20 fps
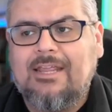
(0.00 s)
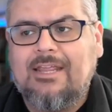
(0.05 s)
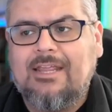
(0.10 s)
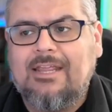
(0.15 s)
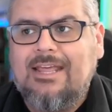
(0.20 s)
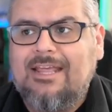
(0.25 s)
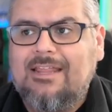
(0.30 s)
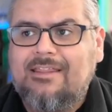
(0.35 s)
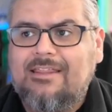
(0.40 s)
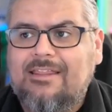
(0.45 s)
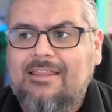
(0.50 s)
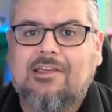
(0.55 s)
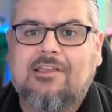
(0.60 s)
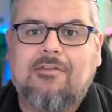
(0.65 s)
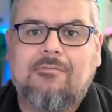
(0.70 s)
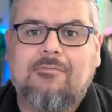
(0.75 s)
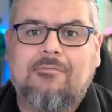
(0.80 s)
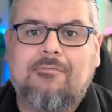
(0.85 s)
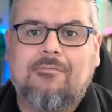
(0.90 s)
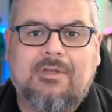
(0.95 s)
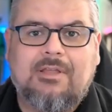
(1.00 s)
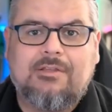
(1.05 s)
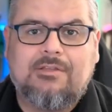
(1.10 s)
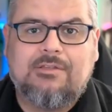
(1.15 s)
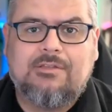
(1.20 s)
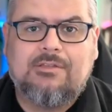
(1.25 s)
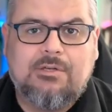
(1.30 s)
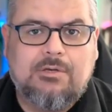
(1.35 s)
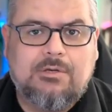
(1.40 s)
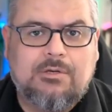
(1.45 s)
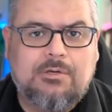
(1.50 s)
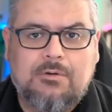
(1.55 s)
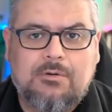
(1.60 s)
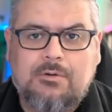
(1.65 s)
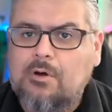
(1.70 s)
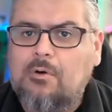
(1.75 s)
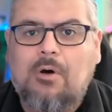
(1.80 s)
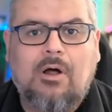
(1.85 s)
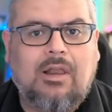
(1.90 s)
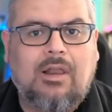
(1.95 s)
than the commitment to go
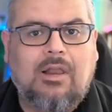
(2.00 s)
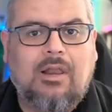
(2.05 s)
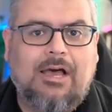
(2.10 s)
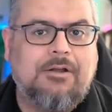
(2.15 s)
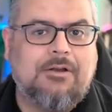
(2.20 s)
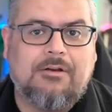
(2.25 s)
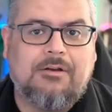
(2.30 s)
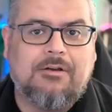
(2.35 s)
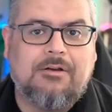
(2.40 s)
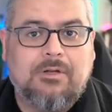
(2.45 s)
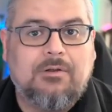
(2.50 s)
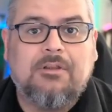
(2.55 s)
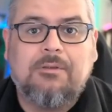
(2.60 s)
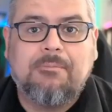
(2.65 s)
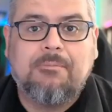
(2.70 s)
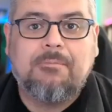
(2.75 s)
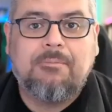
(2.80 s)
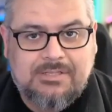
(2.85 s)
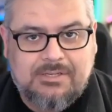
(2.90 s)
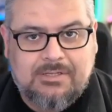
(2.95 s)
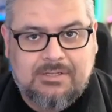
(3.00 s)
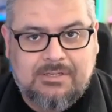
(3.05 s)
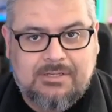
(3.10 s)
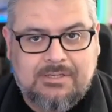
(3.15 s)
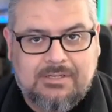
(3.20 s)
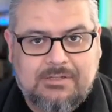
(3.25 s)
all out and build a business.